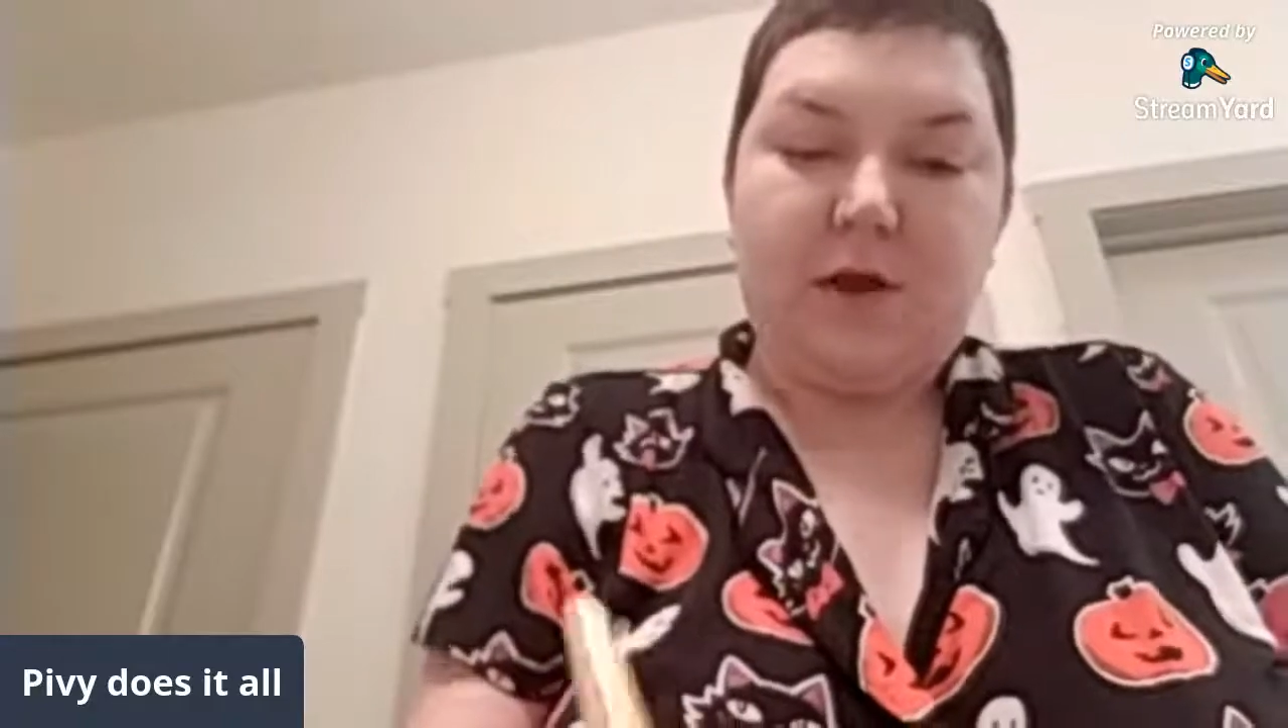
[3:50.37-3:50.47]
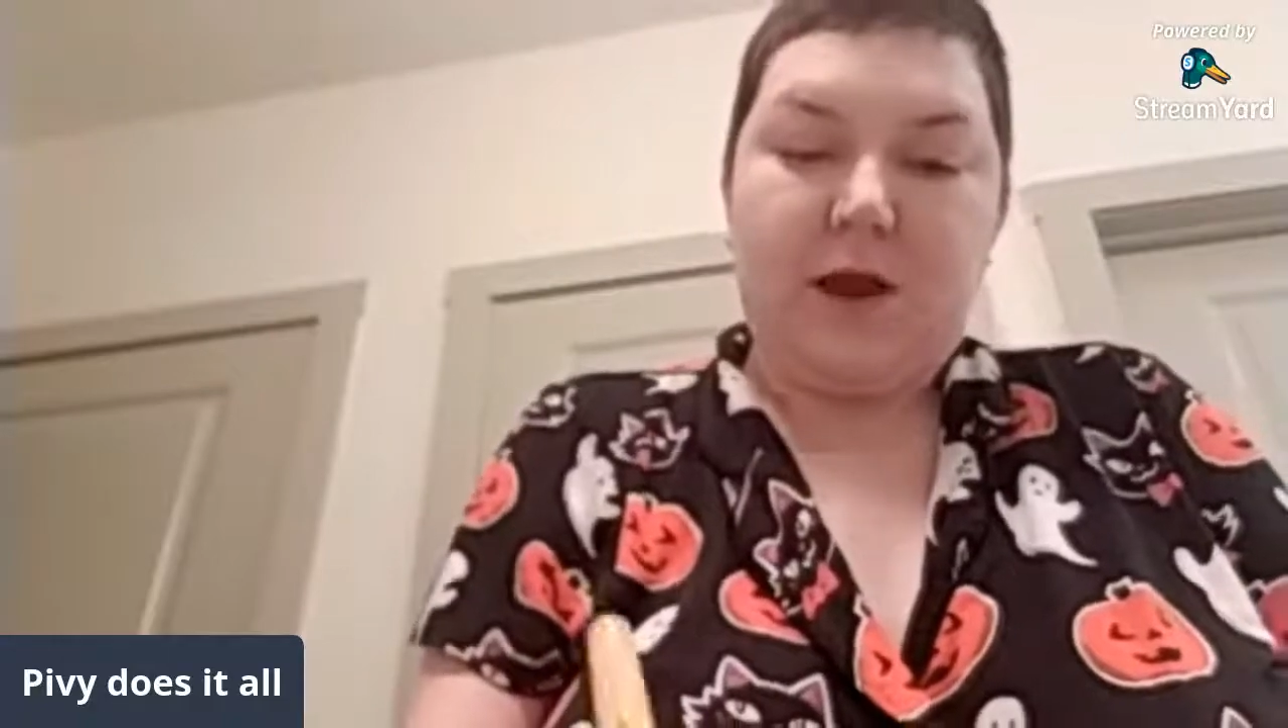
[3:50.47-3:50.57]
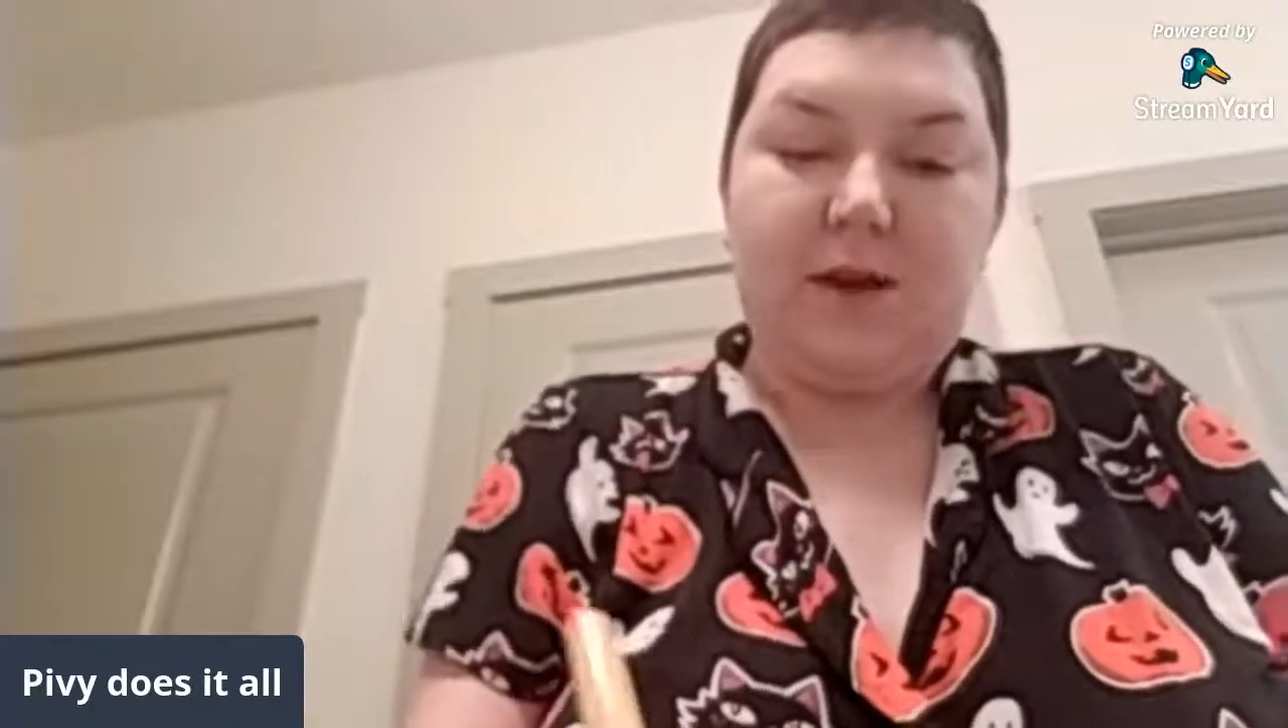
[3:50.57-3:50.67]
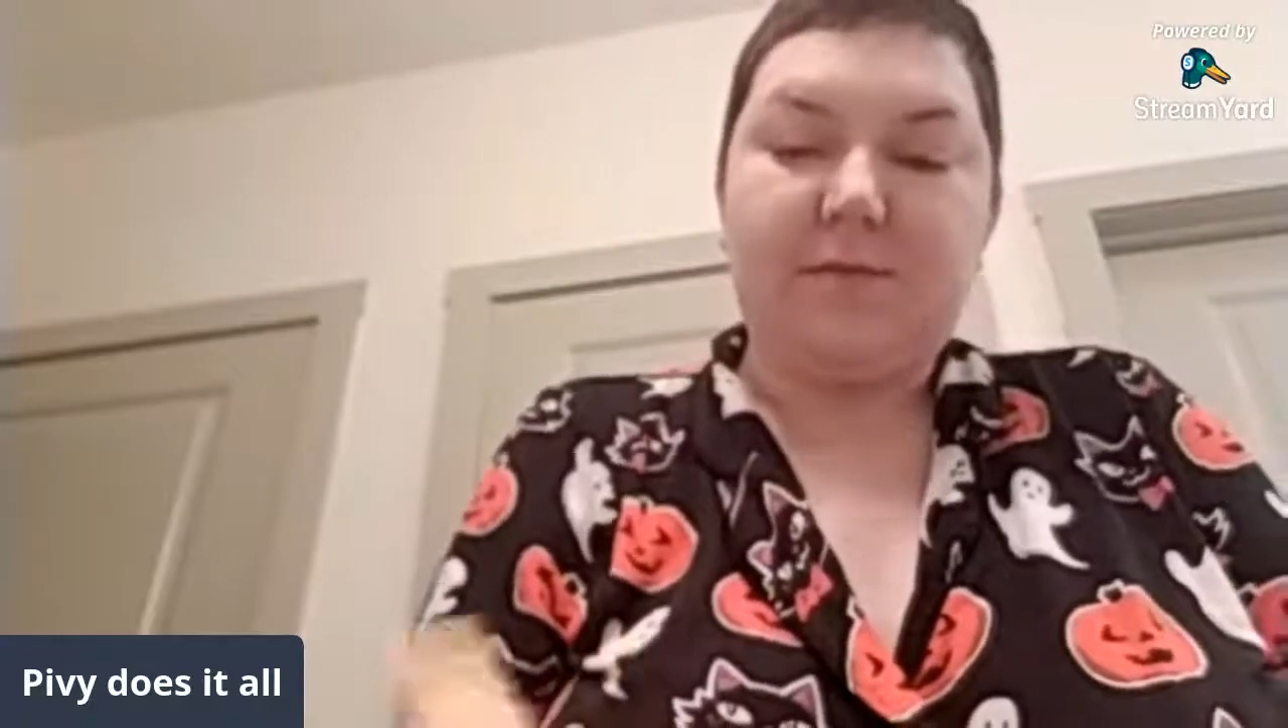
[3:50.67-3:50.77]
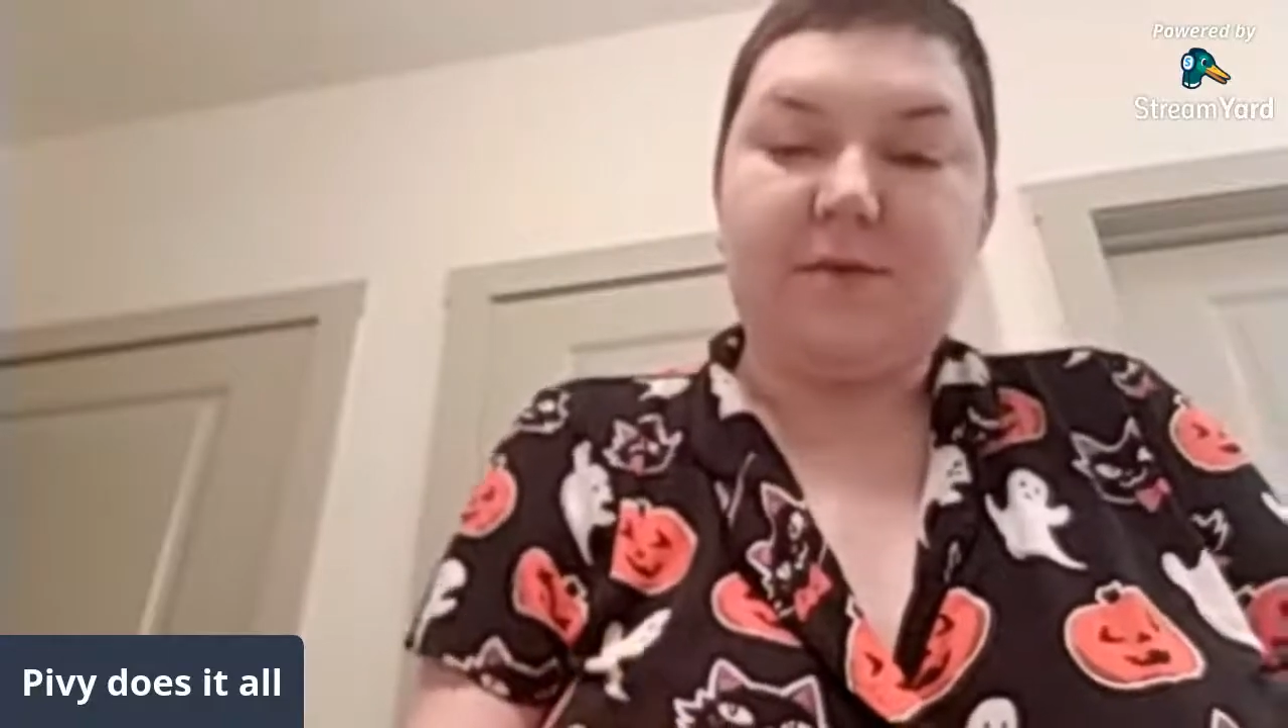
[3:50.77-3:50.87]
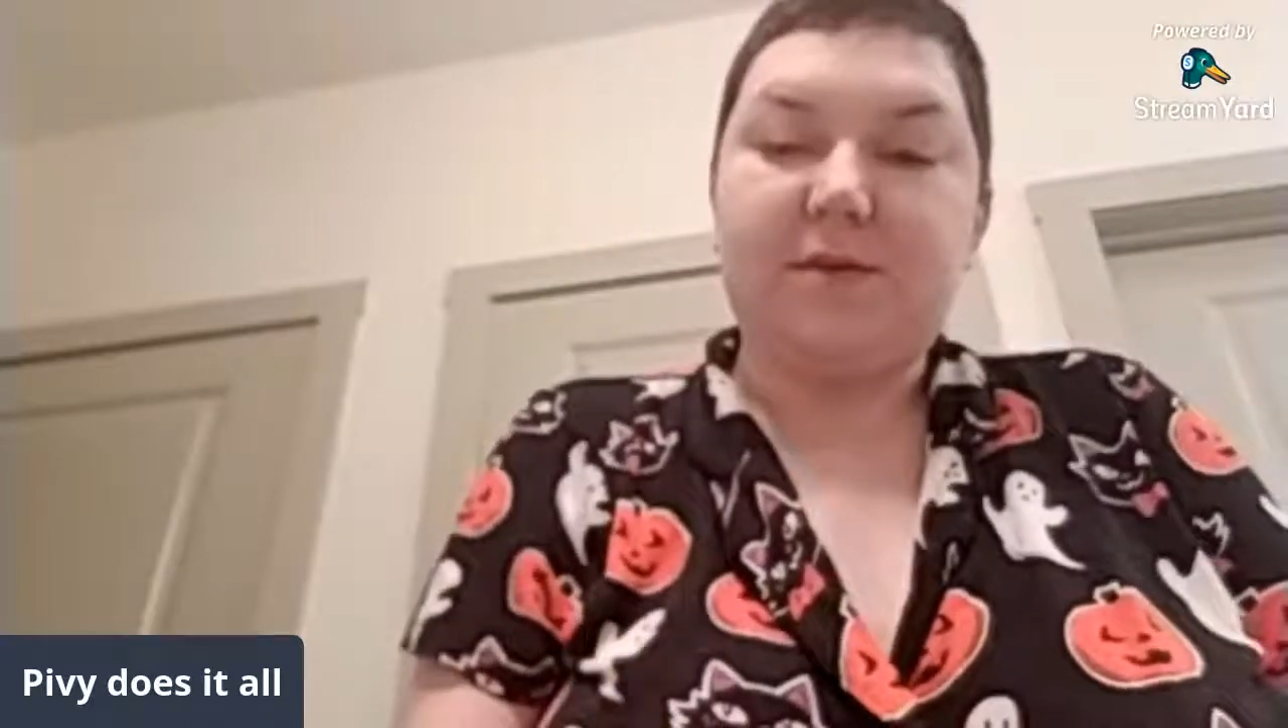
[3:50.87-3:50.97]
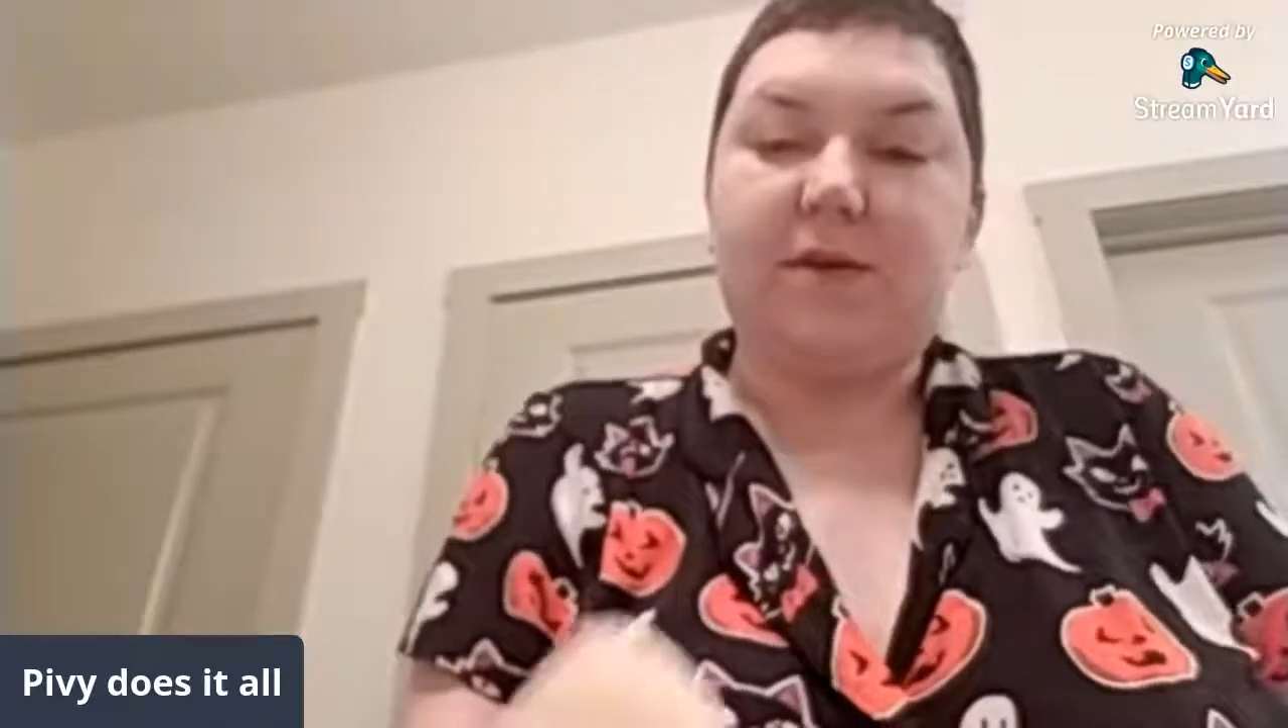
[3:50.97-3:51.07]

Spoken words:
And I'm just